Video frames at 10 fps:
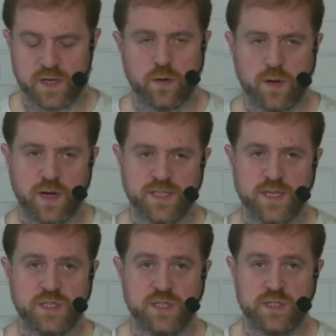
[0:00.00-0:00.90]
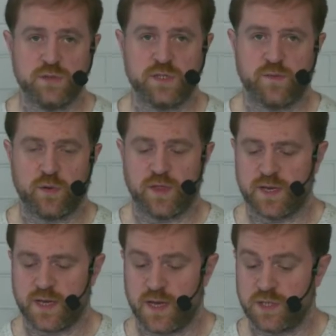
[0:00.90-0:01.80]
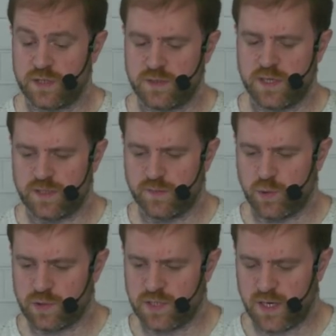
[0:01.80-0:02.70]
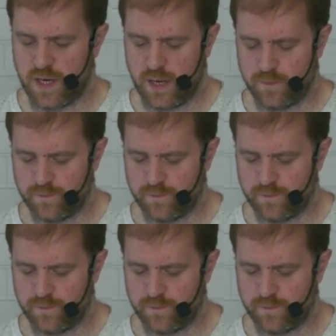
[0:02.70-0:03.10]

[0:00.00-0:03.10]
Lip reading: organization is using for authentication, it's supported in here.